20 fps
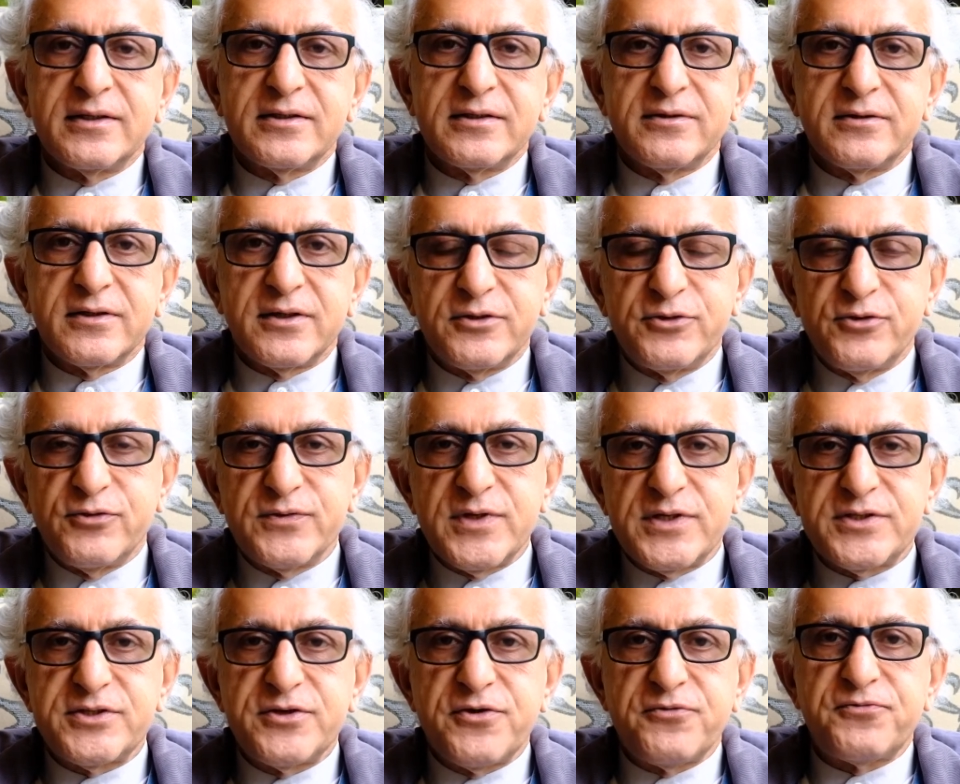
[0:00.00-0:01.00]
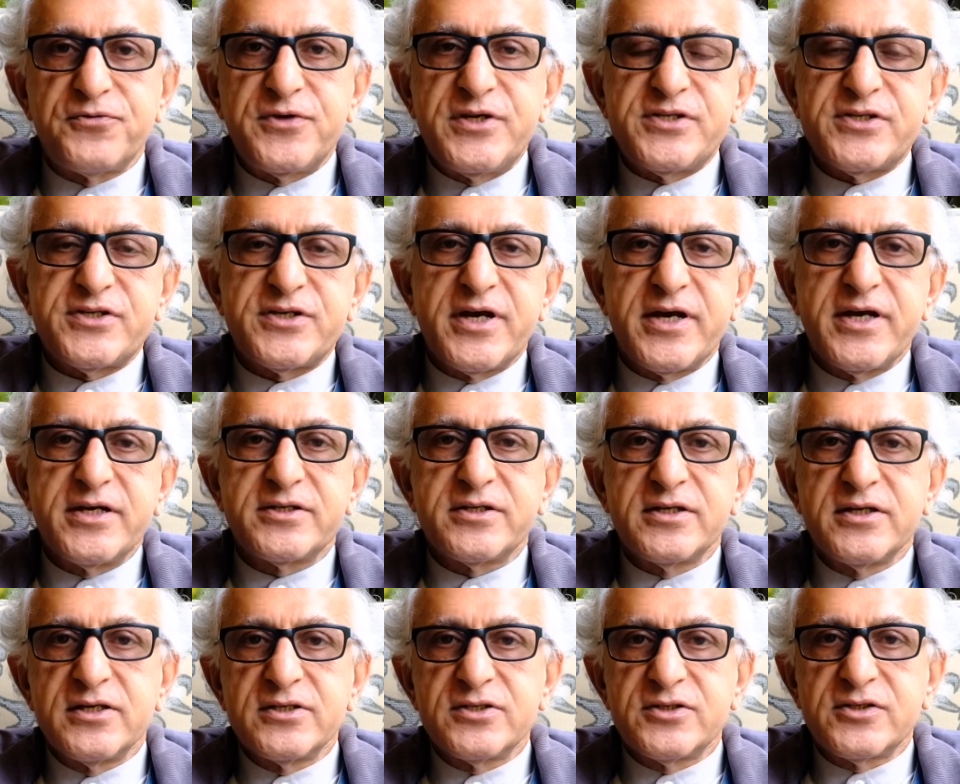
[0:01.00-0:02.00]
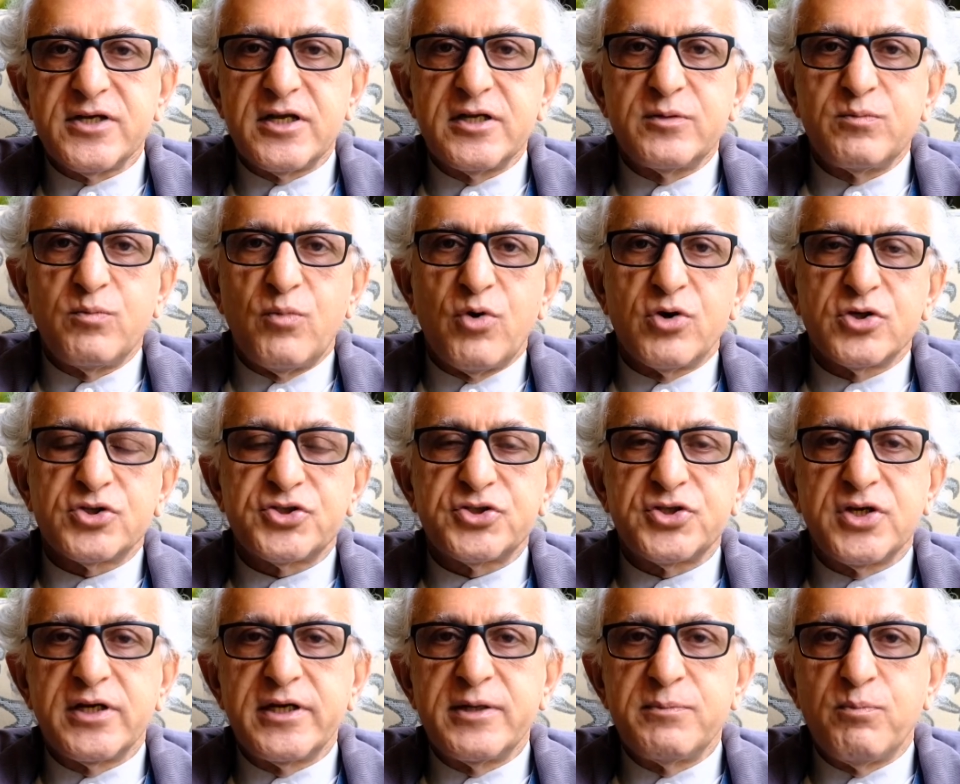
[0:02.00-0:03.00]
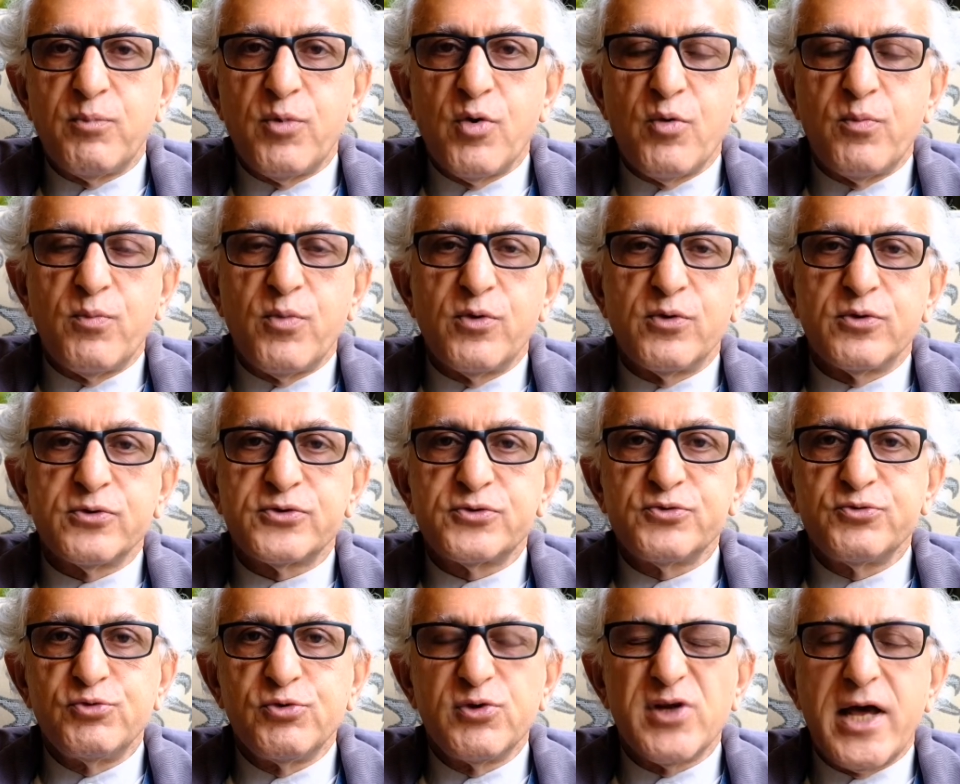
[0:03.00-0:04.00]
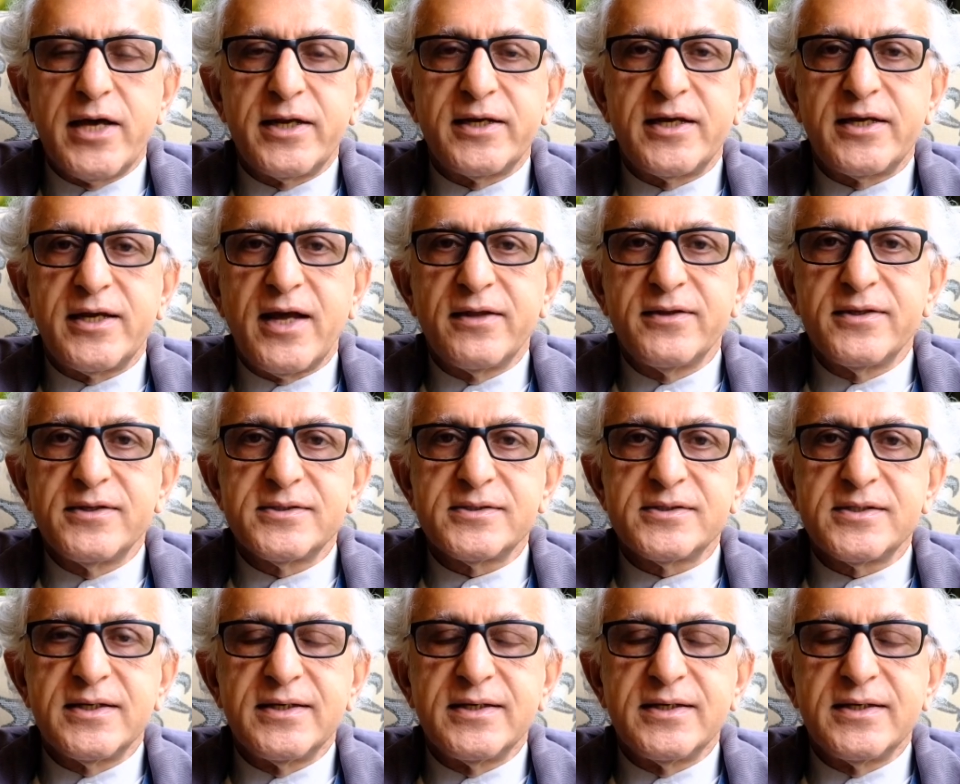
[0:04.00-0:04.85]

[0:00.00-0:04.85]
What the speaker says: the University of Free State, Stellenbosch, Limpopo, Zululand and others.